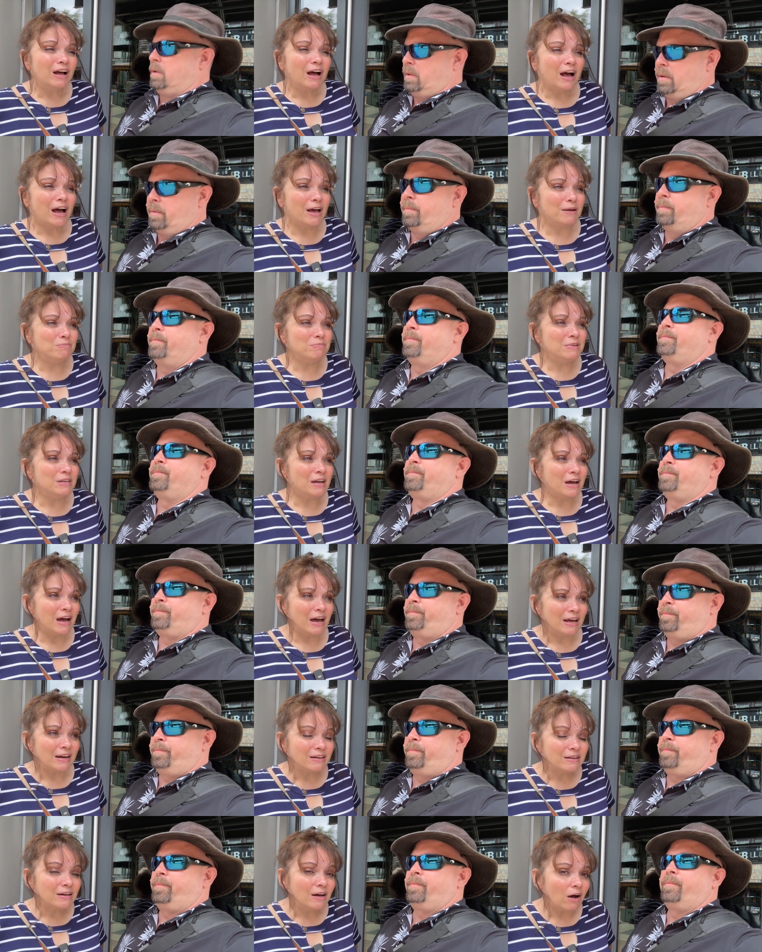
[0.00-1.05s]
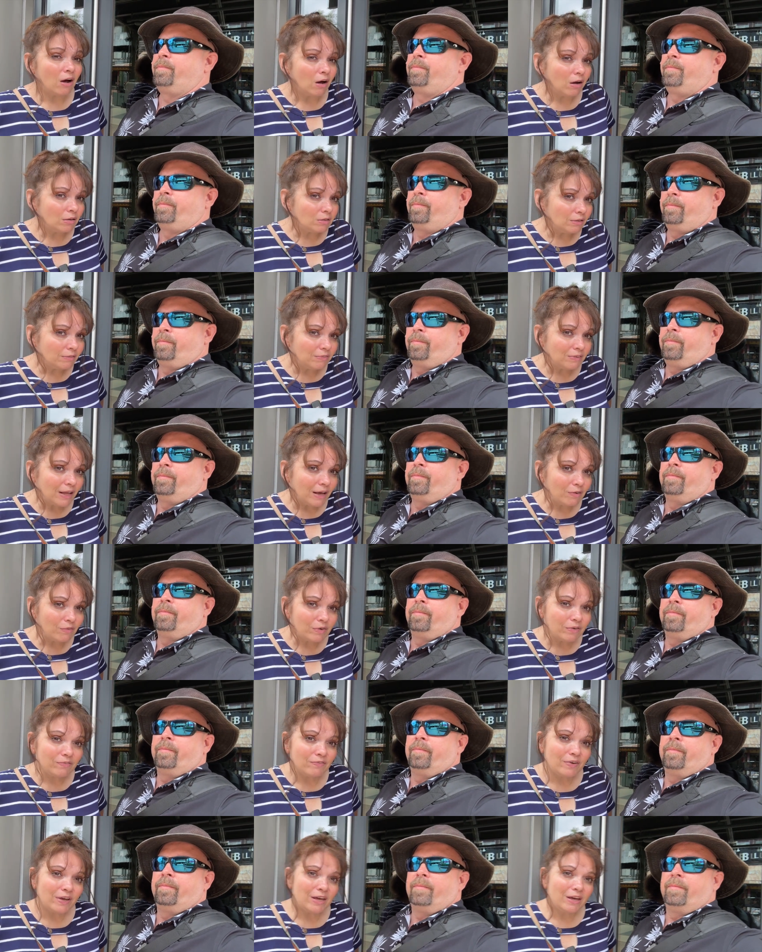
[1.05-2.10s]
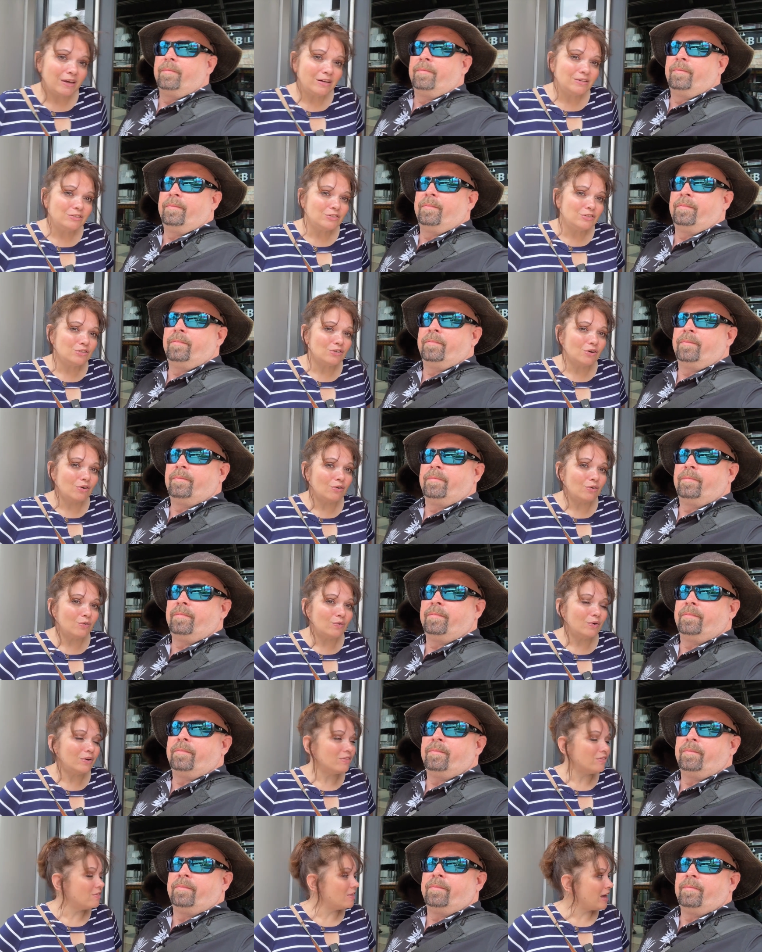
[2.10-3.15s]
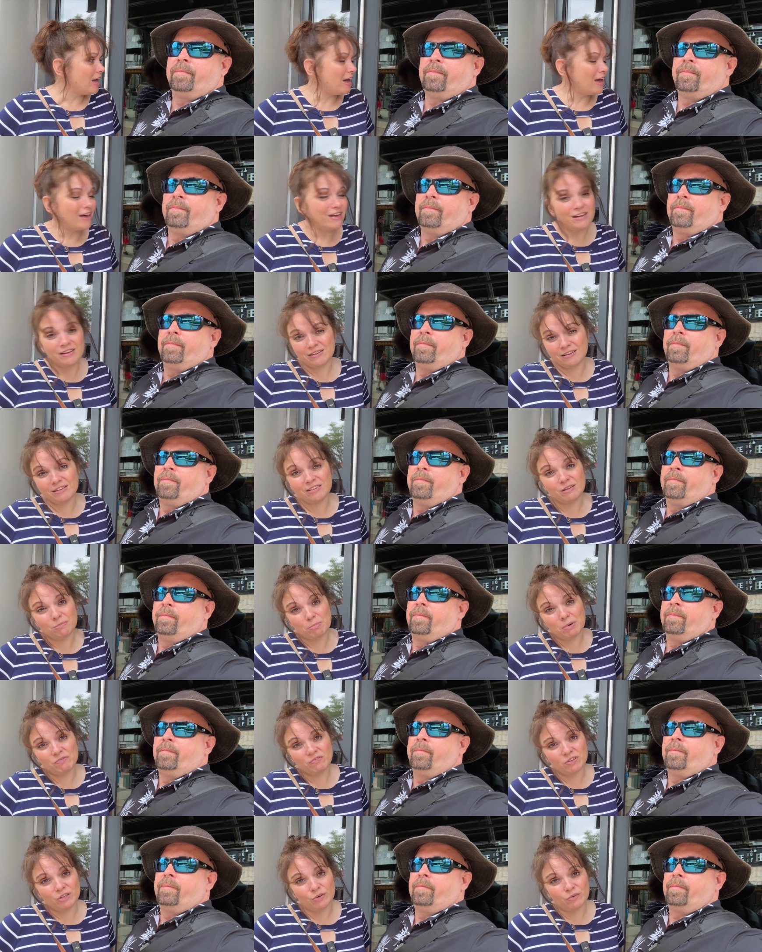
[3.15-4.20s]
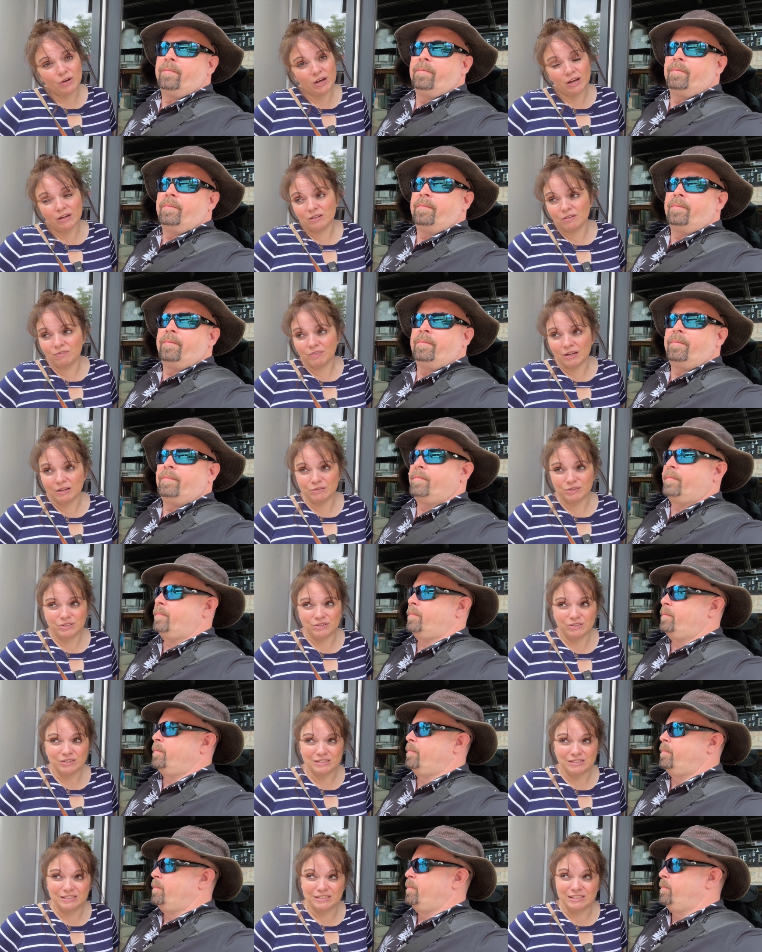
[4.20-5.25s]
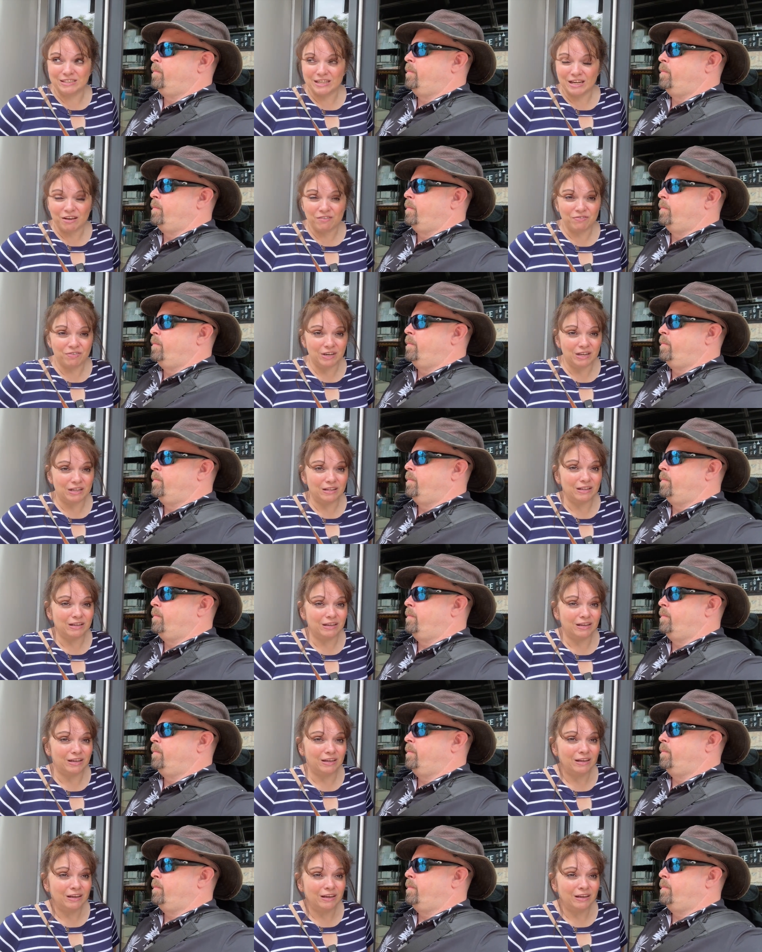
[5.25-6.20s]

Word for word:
Speaker 1: I'm not a cauliflower fan, so that, the buffalo cauliflower is definitely